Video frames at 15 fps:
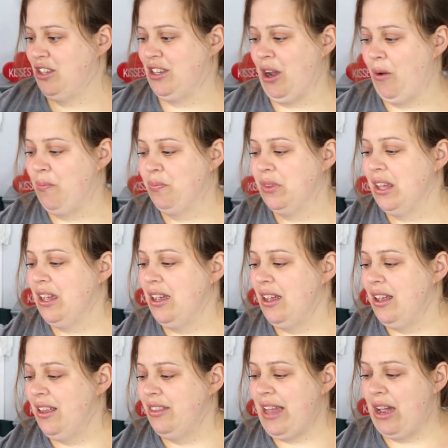So
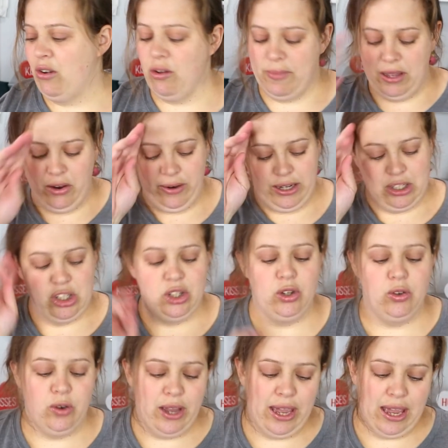that will be going
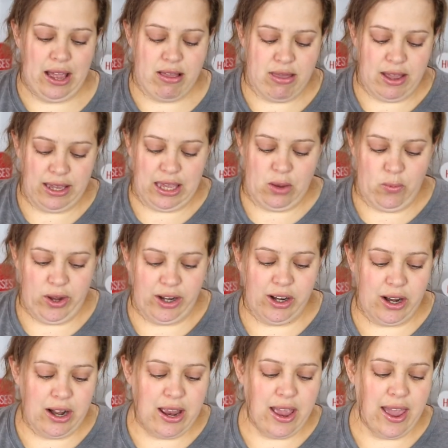to a lucky
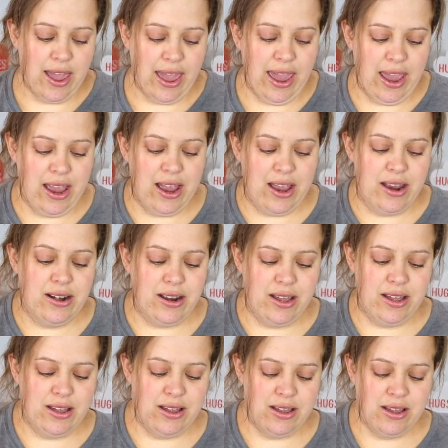winner. And